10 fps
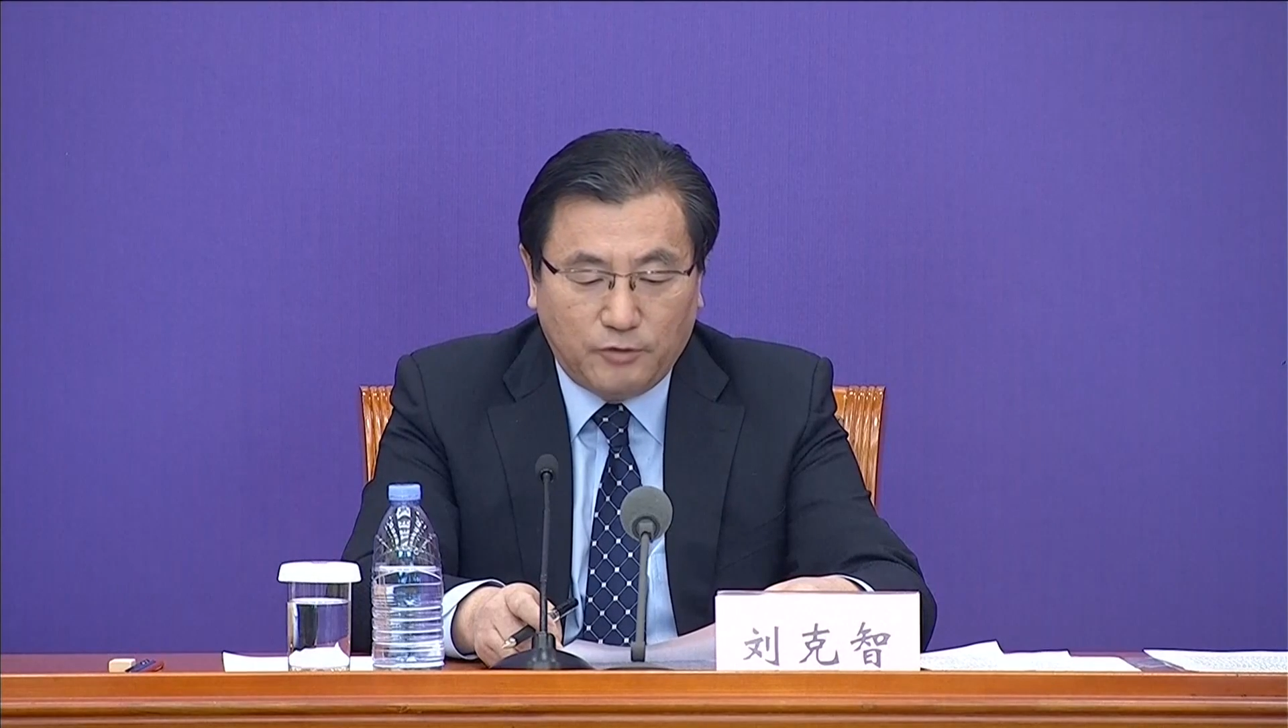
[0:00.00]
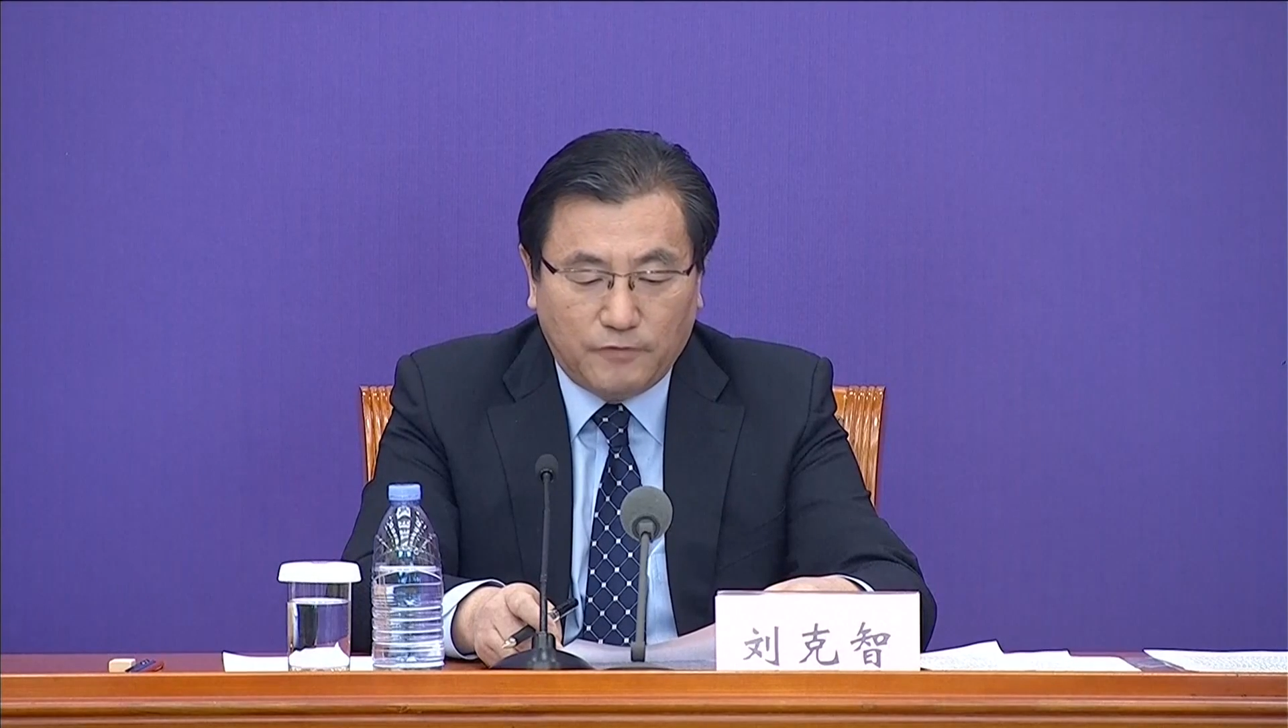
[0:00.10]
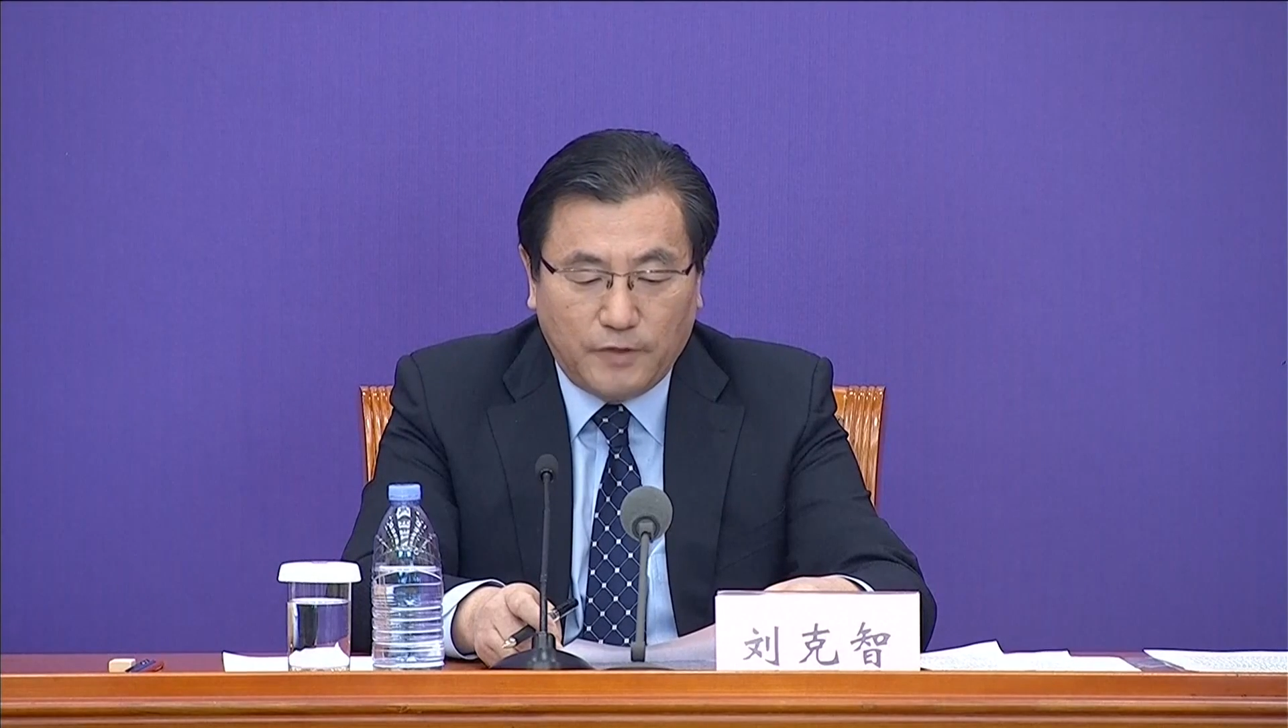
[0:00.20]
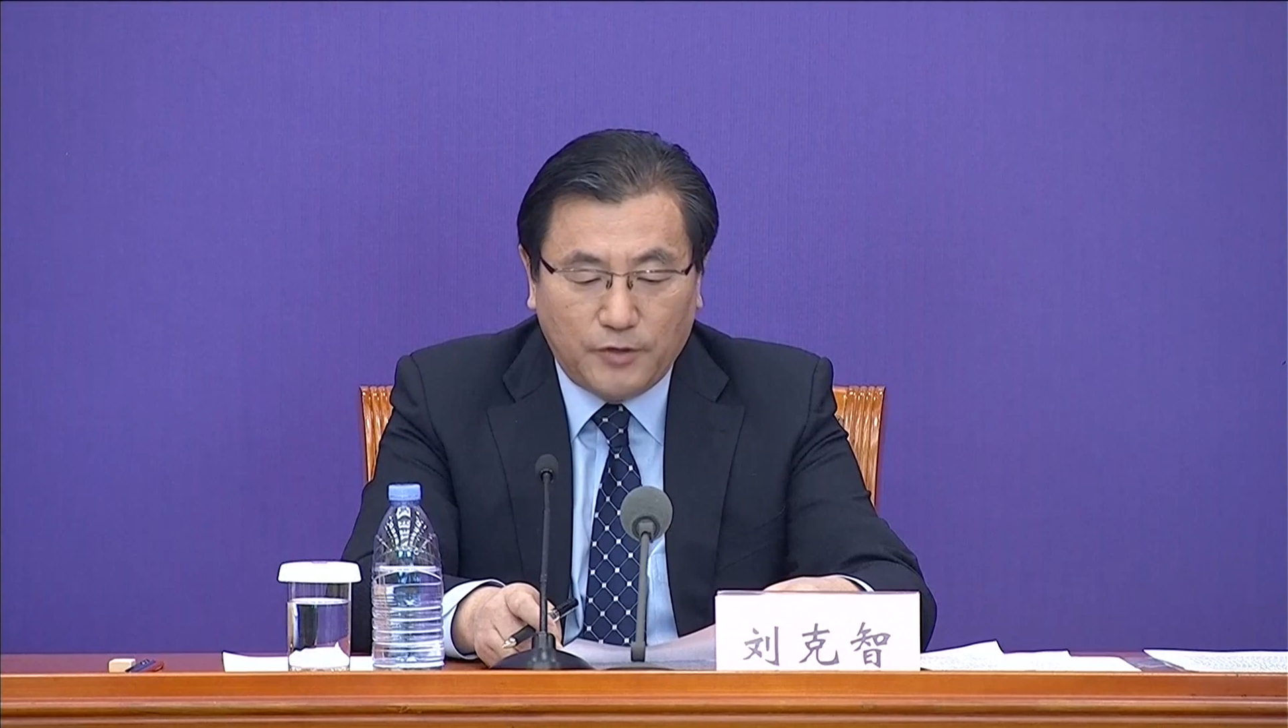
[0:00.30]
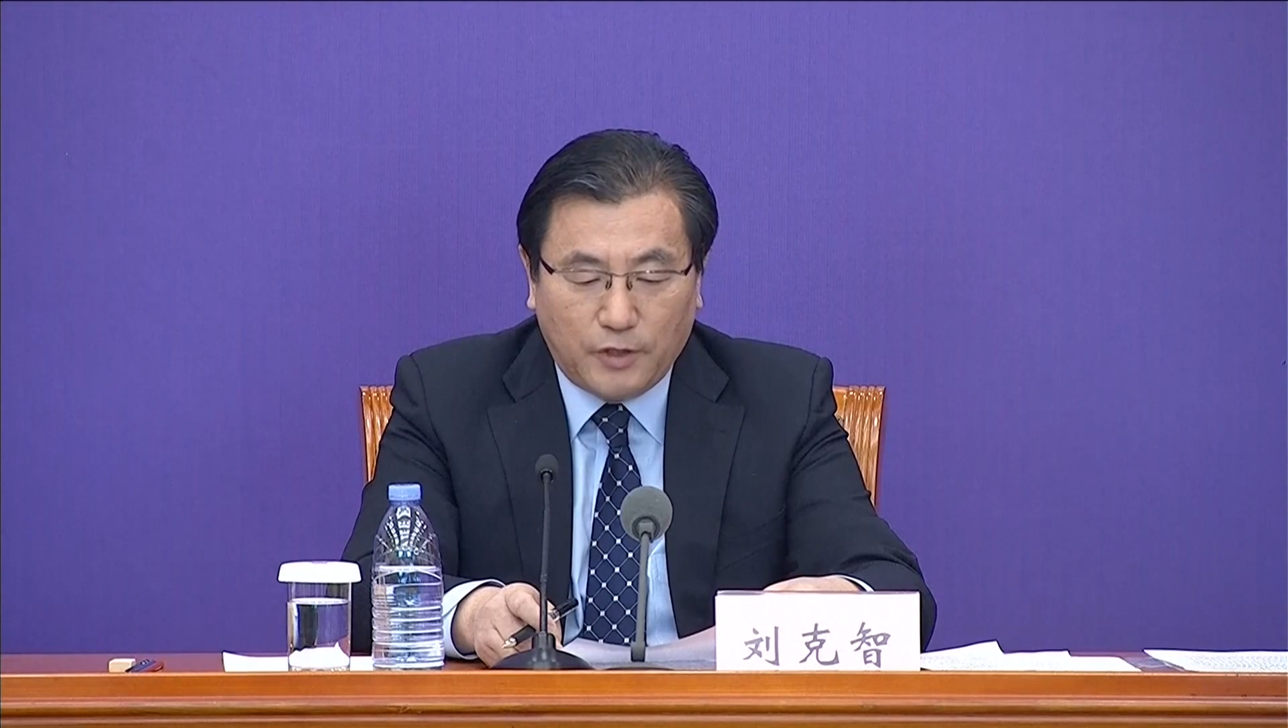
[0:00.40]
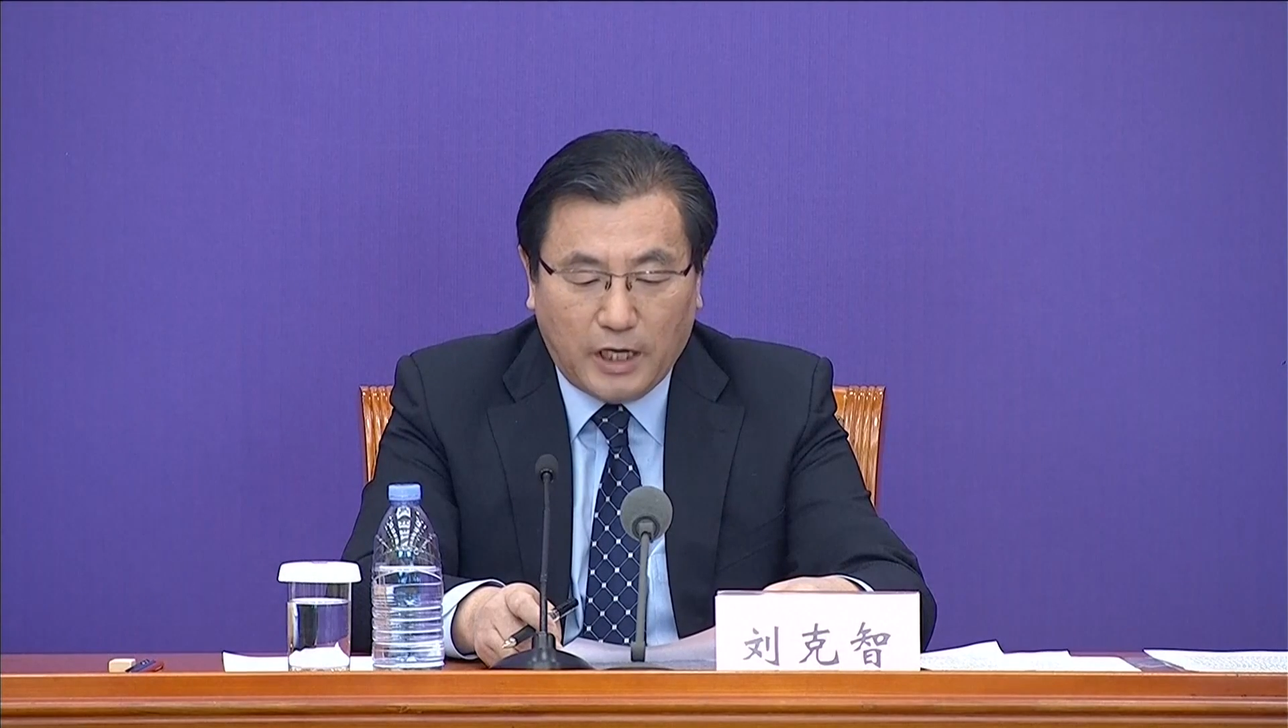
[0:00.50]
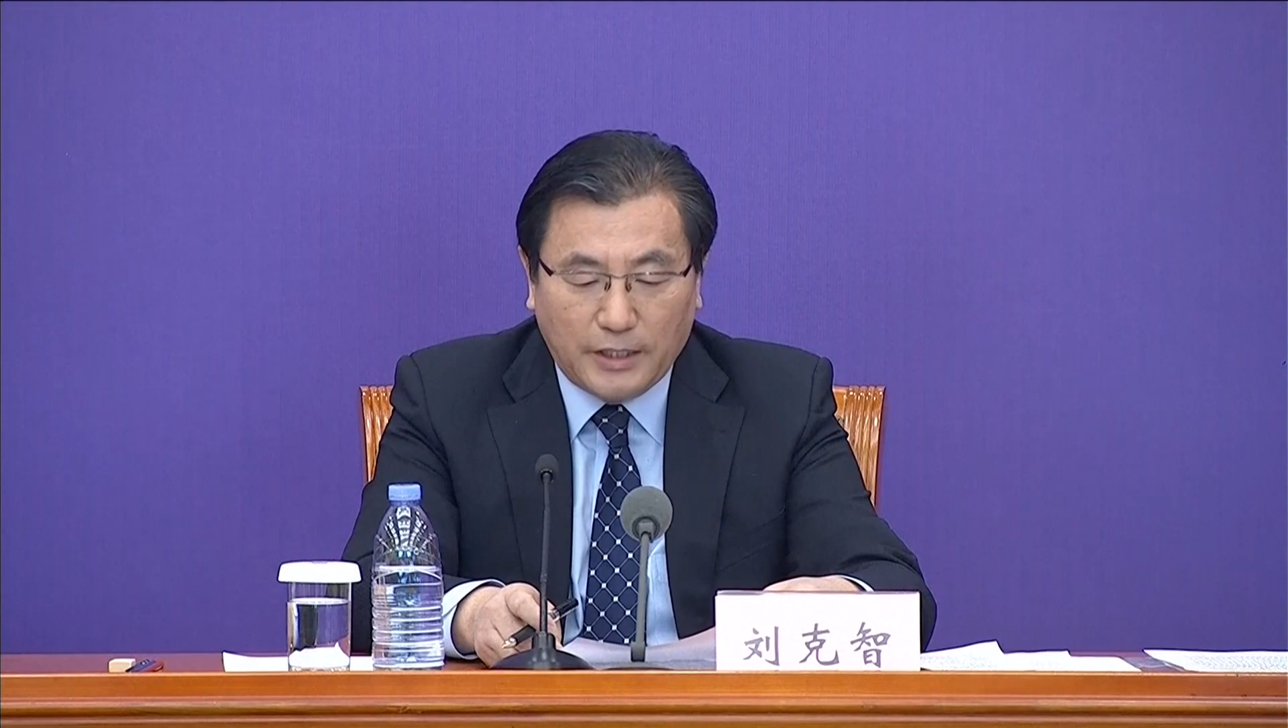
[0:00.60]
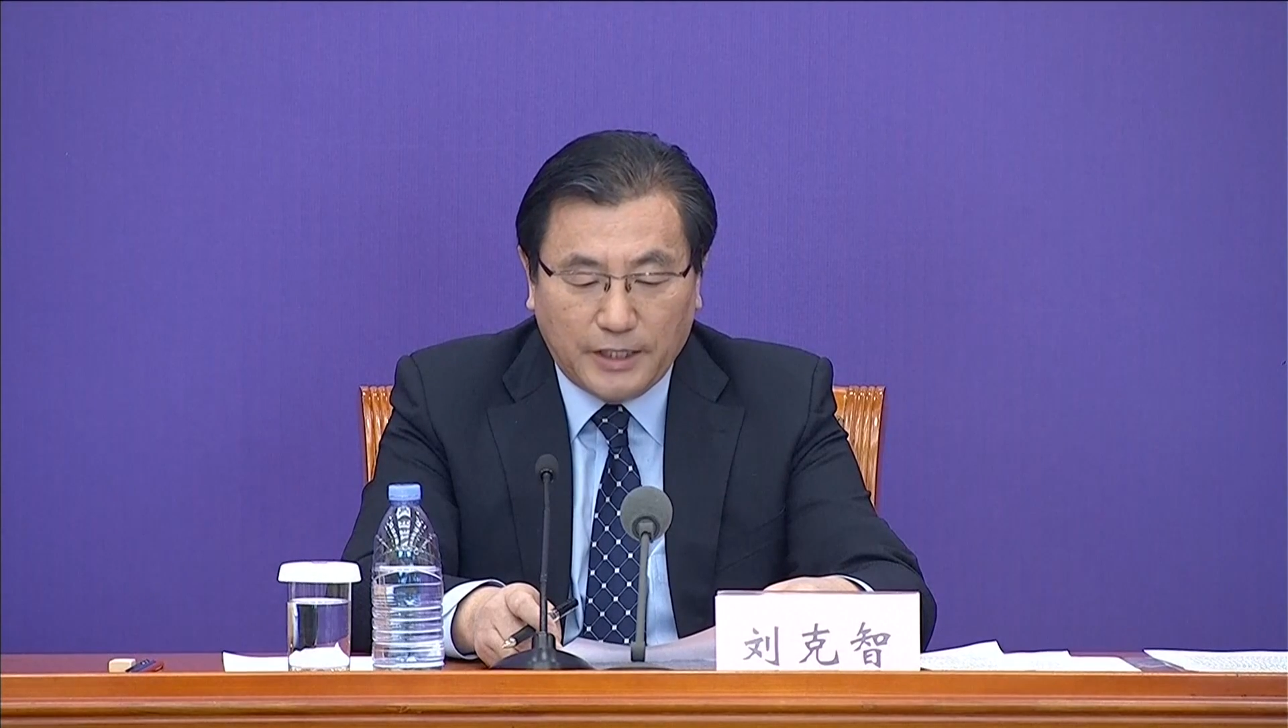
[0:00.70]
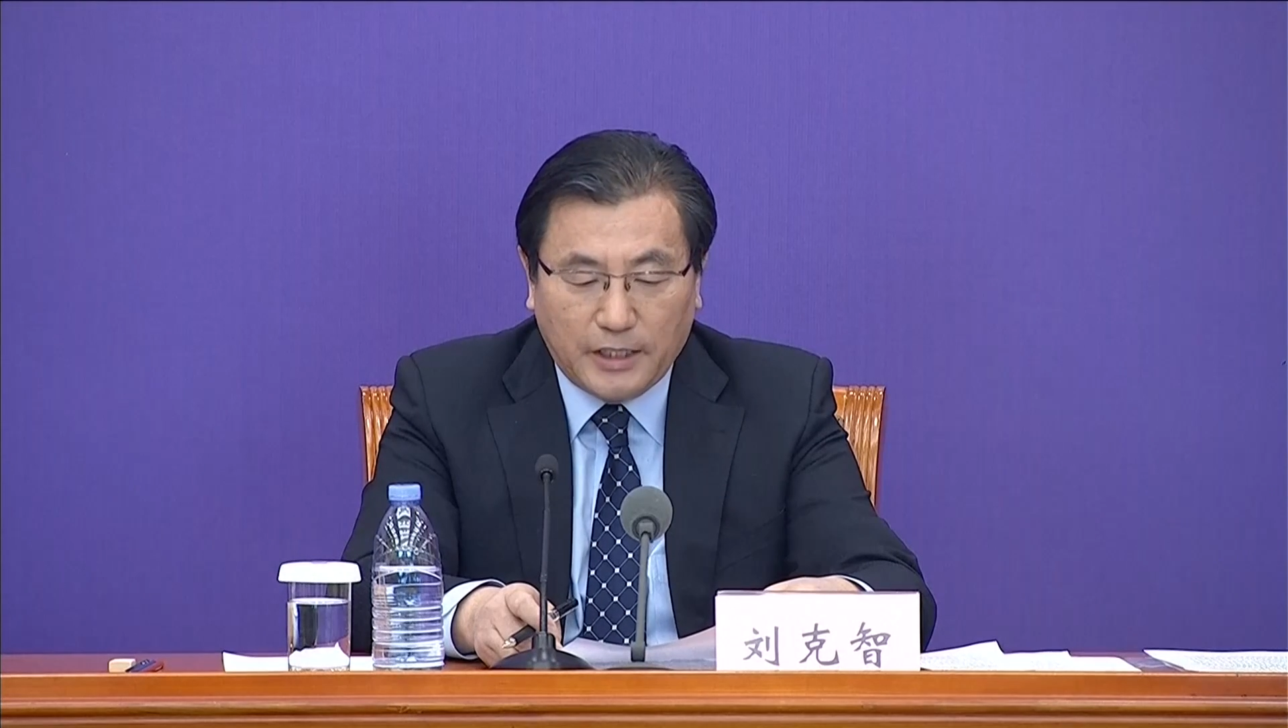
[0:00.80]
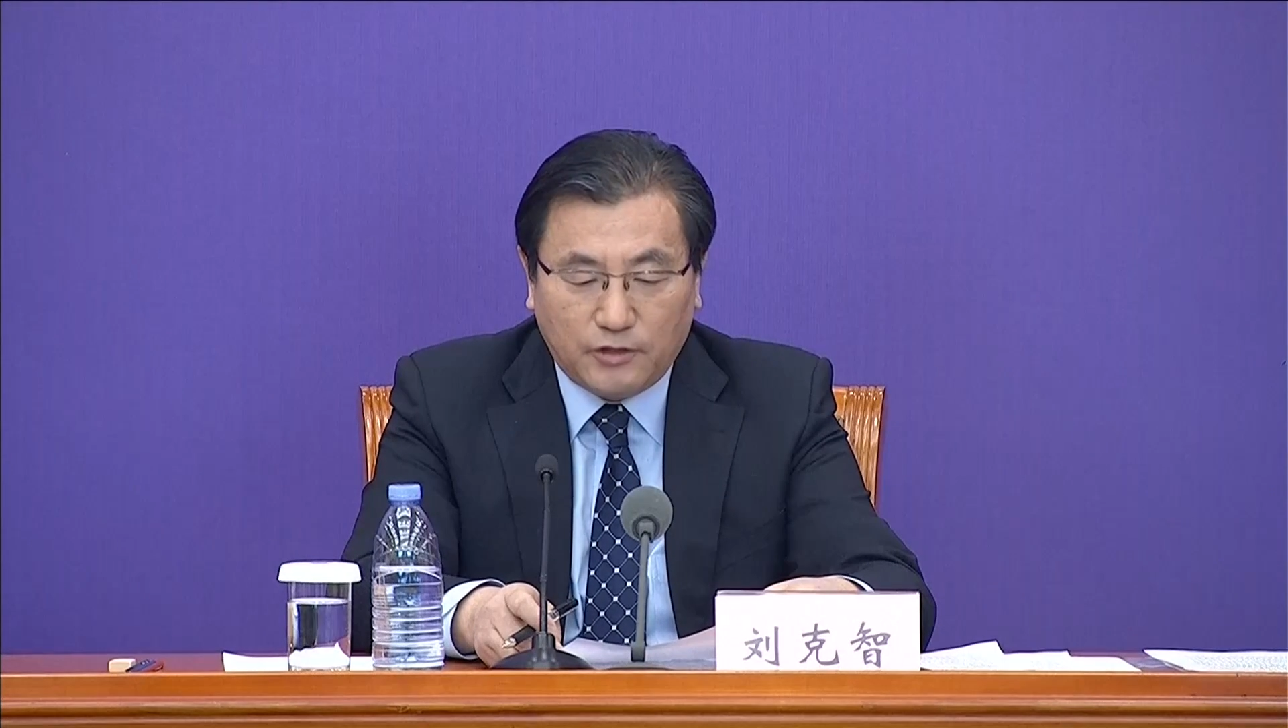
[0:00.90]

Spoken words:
streamlining